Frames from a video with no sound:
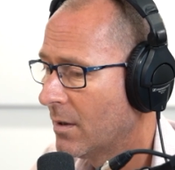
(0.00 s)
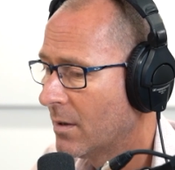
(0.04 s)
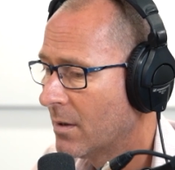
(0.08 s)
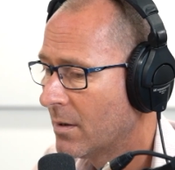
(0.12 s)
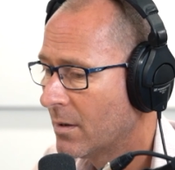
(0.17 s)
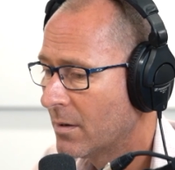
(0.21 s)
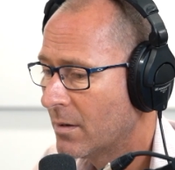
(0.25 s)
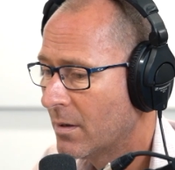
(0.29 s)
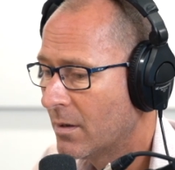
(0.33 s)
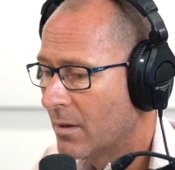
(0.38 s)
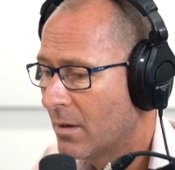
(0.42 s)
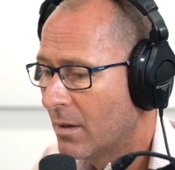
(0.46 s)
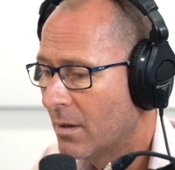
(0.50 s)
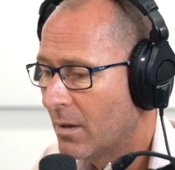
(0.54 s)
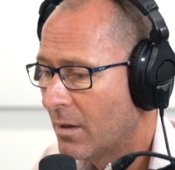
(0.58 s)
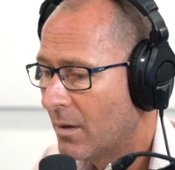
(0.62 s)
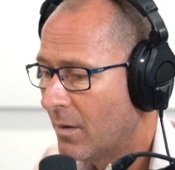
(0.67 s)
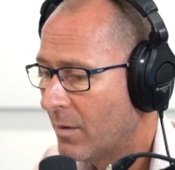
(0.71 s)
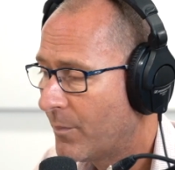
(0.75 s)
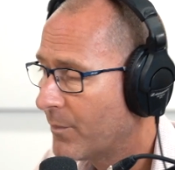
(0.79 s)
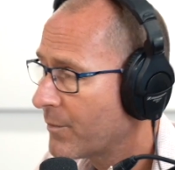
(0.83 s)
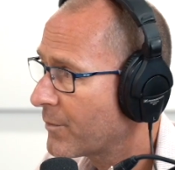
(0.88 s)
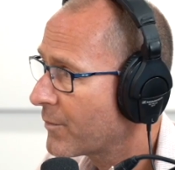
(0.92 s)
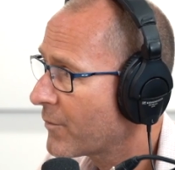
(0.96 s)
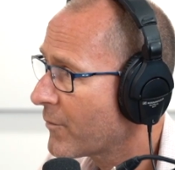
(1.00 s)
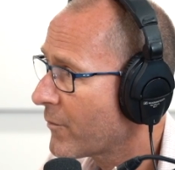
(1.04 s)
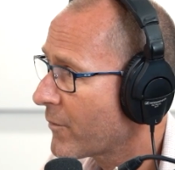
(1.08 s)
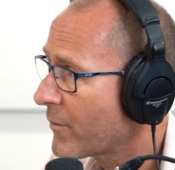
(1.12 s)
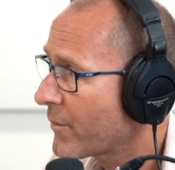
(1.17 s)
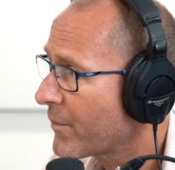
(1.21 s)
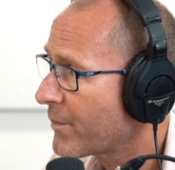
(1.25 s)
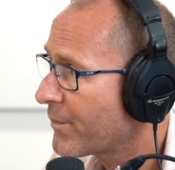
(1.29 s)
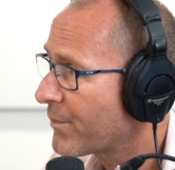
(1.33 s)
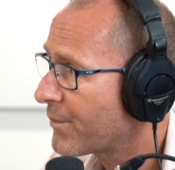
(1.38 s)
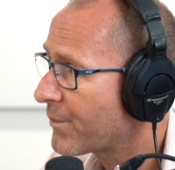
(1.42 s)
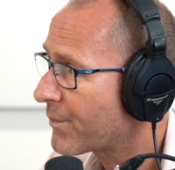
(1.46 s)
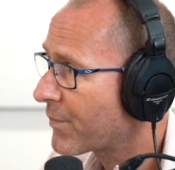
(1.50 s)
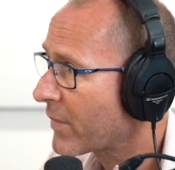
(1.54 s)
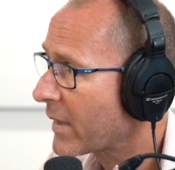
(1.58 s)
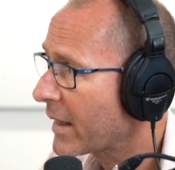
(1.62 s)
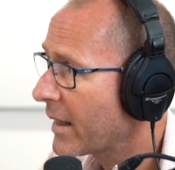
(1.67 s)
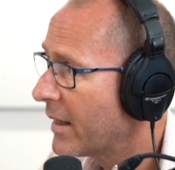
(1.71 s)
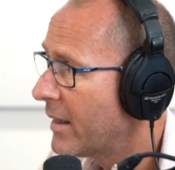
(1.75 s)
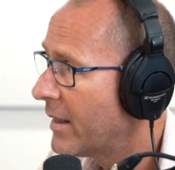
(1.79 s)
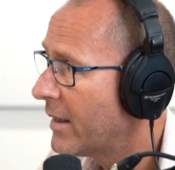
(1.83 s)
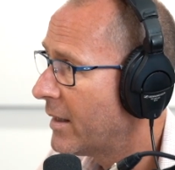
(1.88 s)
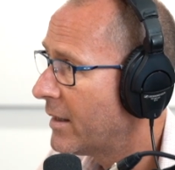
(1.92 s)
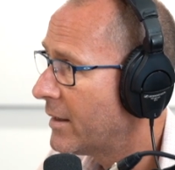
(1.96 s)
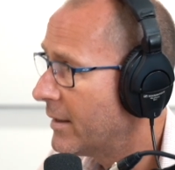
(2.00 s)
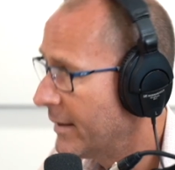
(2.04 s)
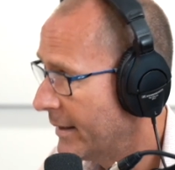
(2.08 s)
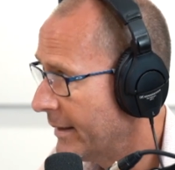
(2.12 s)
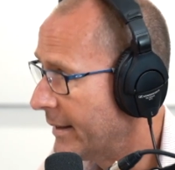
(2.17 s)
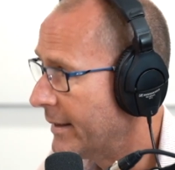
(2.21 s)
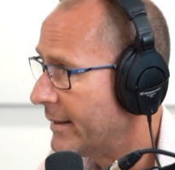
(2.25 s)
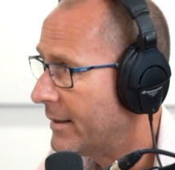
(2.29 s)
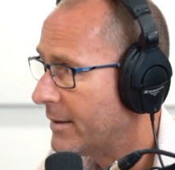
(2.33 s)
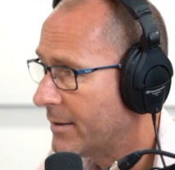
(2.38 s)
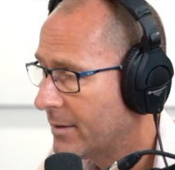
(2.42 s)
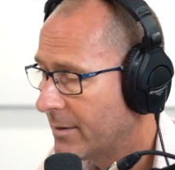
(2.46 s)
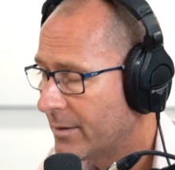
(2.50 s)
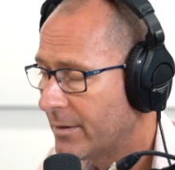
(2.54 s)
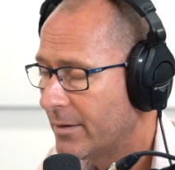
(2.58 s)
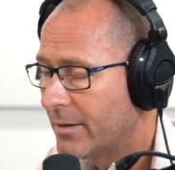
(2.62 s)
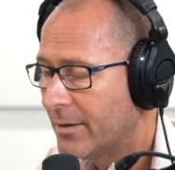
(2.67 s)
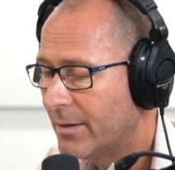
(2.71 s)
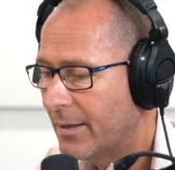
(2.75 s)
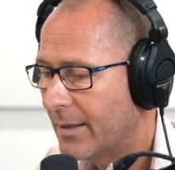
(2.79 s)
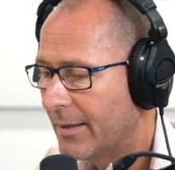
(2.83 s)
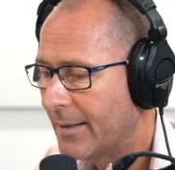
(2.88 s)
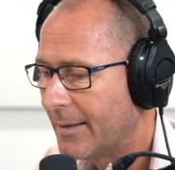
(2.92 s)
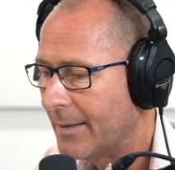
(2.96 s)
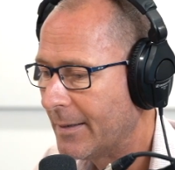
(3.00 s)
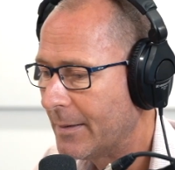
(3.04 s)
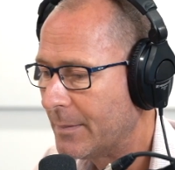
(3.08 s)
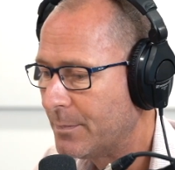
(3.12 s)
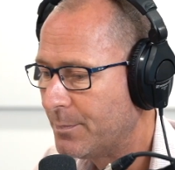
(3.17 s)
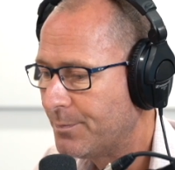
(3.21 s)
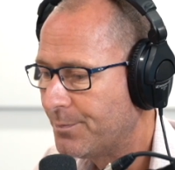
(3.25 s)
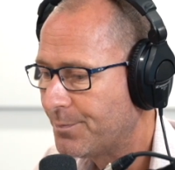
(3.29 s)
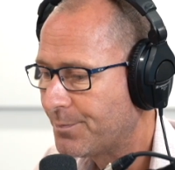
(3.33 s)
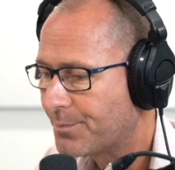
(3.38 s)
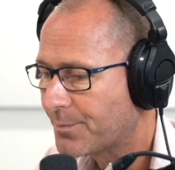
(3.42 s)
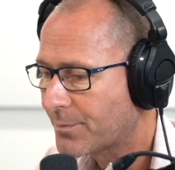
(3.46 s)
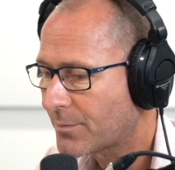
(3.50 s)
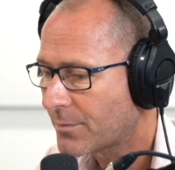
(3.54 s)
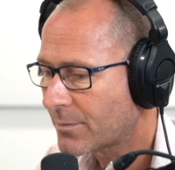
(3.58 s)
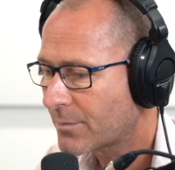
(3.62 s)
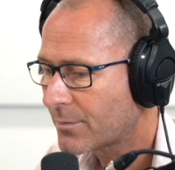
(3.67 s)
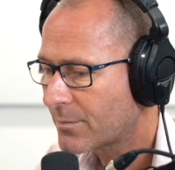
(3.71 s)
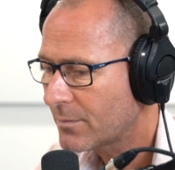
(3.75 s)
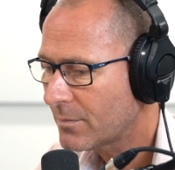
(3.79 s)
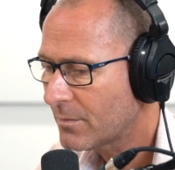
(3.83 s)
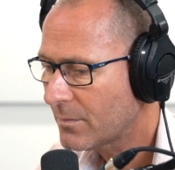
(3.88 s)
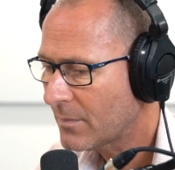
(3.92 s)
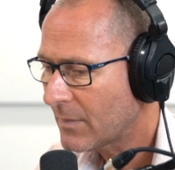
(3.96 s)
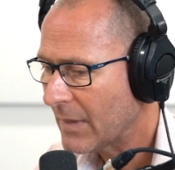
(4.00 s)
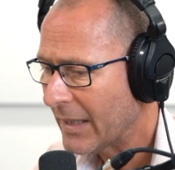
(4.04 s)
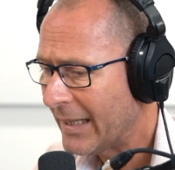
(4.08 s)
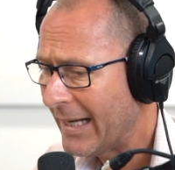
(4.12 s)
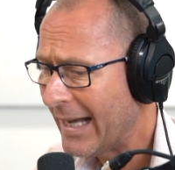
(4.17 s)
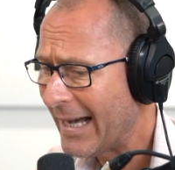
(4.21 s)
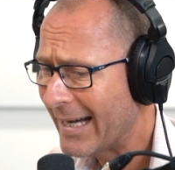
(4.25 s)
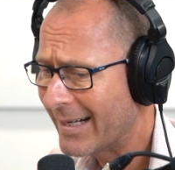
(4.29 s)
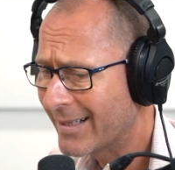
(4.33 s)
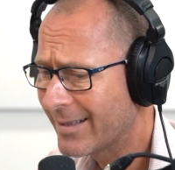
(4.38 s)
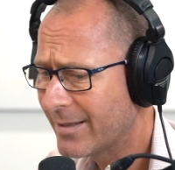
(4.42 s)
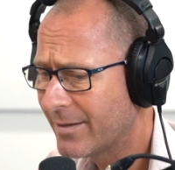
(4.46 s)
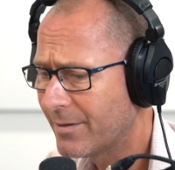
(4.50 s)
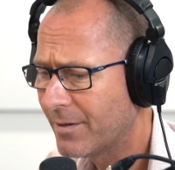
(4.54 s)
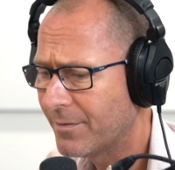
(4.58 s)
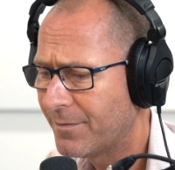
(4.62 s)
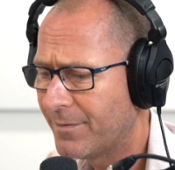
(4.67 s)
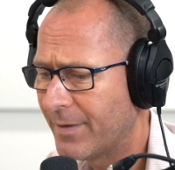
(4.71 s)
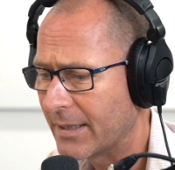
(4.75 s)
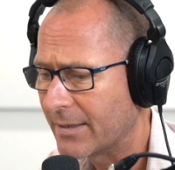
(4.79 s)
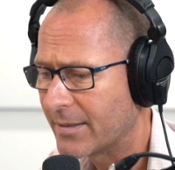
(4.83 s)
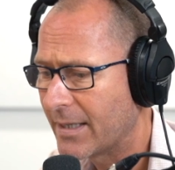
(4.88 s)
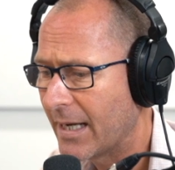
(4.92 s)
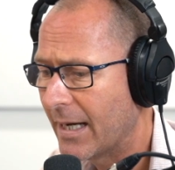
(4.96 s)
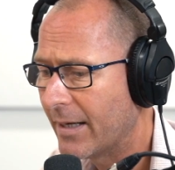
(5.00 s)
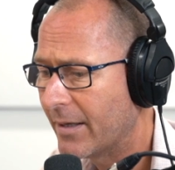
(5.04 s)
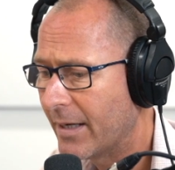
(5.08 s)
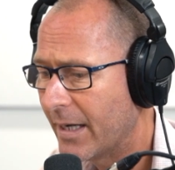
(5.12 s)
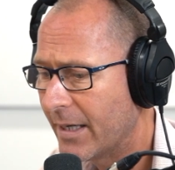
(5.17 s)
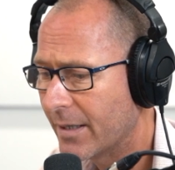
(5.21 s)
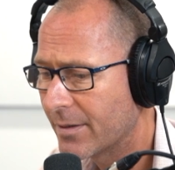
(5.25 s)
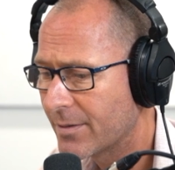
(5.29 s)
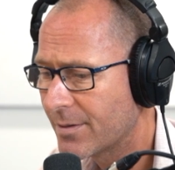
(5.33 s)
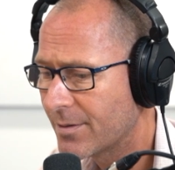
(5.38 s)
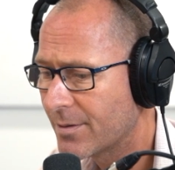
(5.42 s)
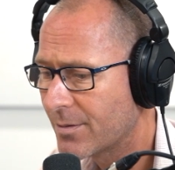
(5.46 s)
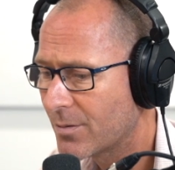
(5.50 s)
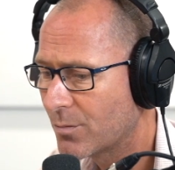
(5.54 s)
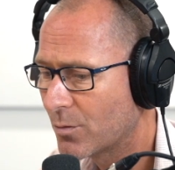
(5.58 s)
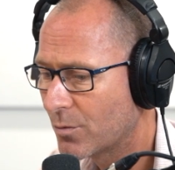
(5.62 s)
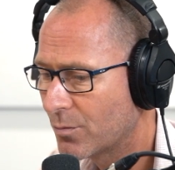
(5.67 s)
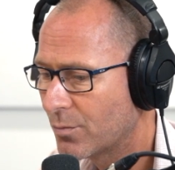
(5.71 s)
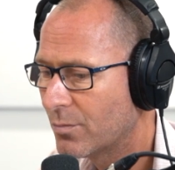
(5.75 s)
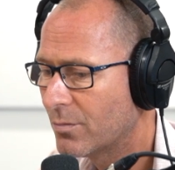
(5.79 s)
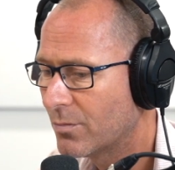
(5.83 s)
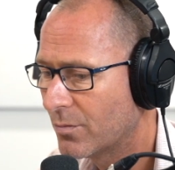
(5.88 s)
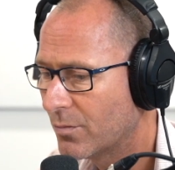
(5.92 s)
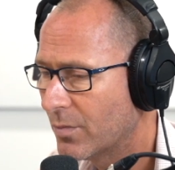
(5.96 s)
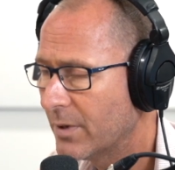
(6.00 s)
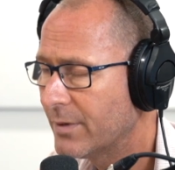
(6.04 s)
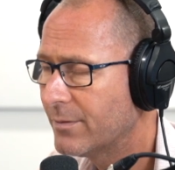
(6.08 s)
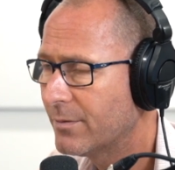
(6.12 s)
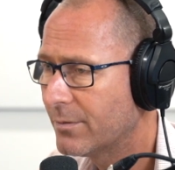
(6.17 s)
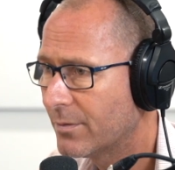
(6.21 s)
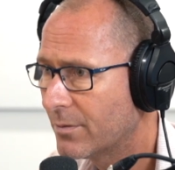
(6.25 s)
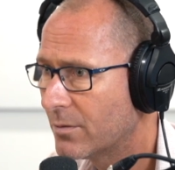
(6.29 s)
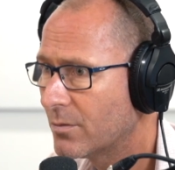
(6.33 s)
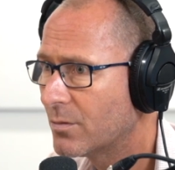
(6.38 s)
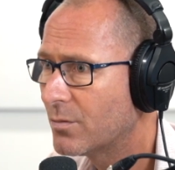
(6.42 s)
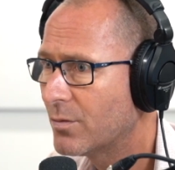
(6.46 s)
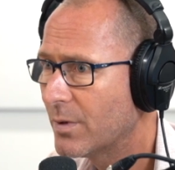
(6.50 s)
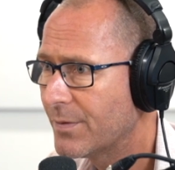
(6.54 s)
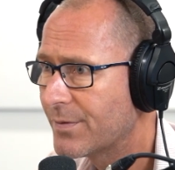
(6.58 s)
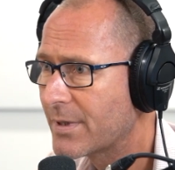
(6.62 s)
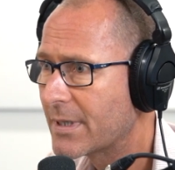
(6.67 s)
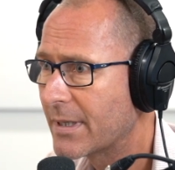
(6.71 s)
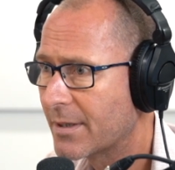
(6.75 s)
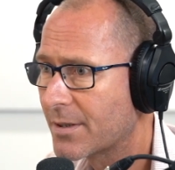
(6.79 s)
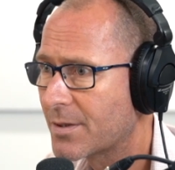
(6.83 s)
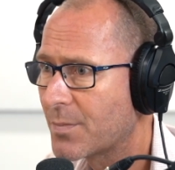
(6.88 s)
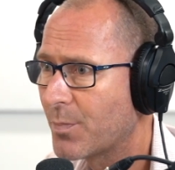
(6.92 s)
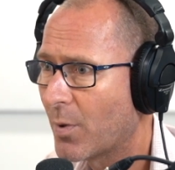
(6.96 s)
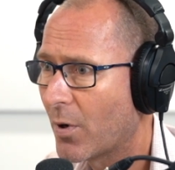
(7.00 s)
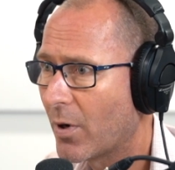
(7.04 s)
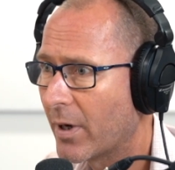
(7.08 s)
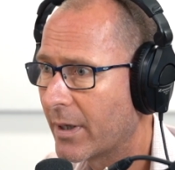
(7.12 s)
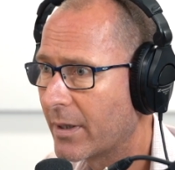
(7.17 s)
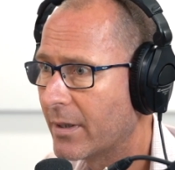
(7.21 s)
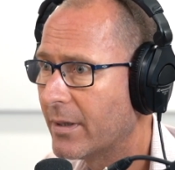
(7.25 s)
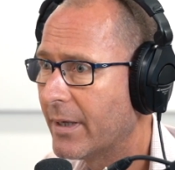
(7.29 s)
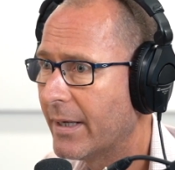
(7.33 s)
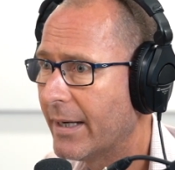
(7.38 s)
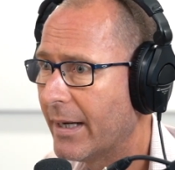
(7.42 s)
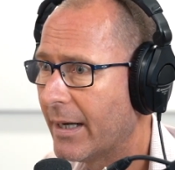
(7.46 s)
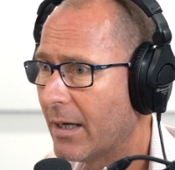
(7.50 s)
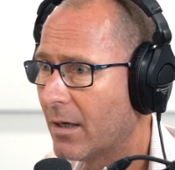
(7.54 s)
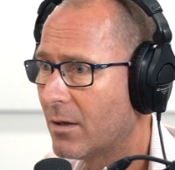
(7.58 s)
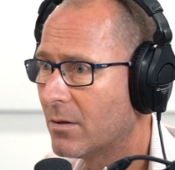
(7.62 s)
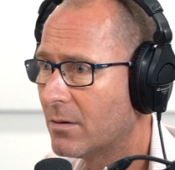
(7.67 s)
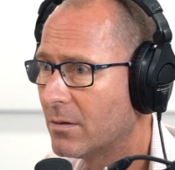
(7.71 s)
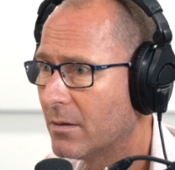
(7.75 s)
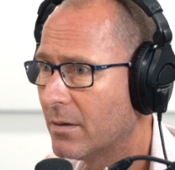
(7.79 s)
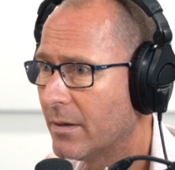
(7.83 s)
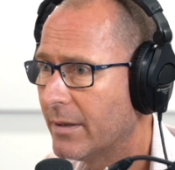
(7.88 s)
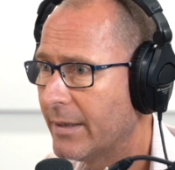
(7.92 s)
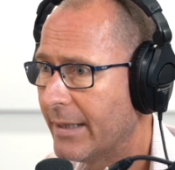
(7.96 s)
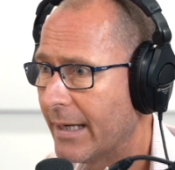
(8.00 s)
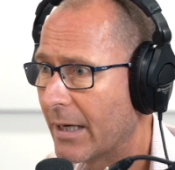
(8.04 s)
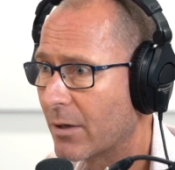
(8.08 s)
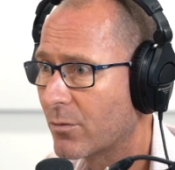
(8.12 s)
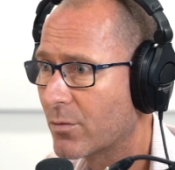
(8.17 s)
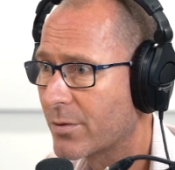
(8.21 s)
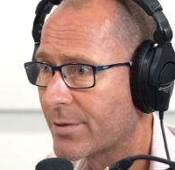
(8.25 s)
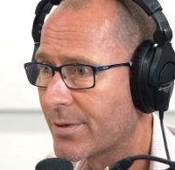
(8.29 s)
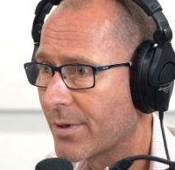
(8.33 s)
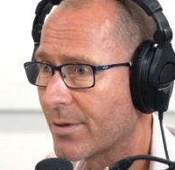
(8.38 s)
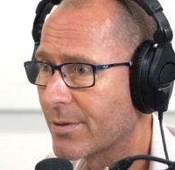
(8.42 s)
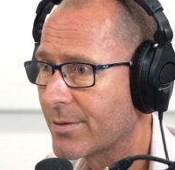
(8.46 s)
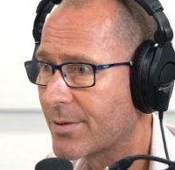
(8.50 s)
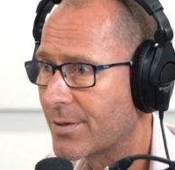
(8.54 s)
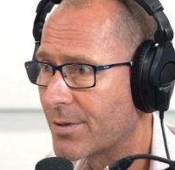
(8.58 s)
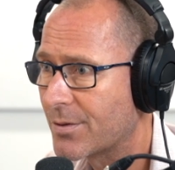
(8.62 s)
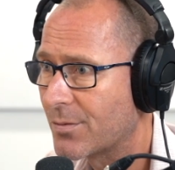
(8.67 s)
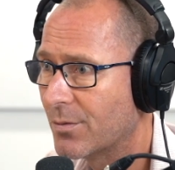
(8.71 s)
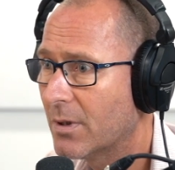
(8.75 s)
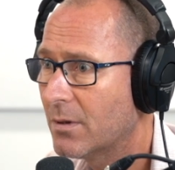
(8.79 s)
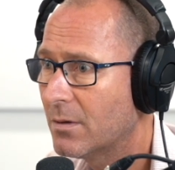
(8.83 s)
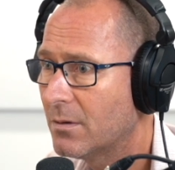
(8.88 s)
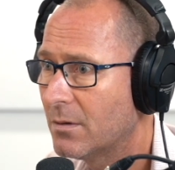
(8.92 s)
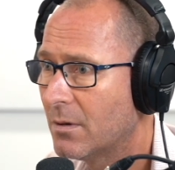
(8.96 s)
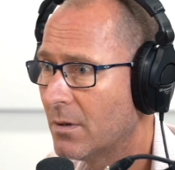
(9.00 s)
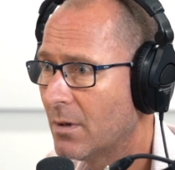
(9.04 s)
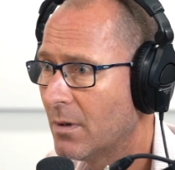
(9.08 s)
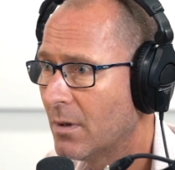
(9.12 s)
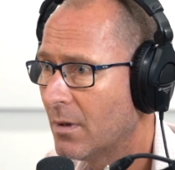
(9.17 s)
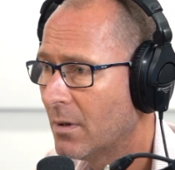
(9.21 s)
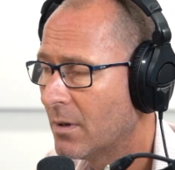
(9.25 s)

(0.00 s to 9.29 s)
Yeah, the whole Westpac group accepted it. Yeah, Yeah. Um, how did it affect townhouses? Well, we've we've seen a spike in our in our results as well. Yeah.